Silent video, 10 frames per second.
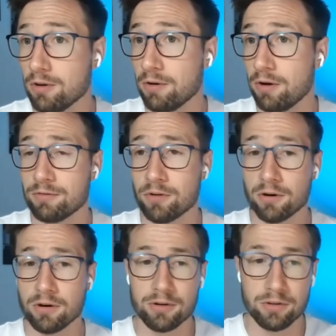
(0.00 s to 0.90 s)
of
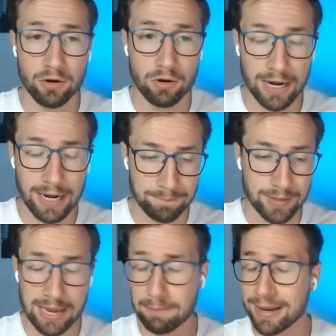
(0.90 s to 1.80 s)
your, your um,
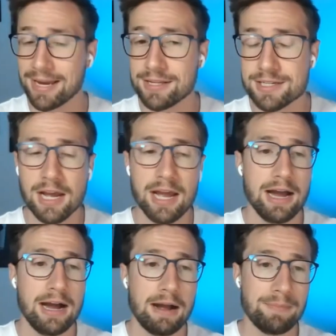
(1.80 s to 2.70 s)
campaigns um,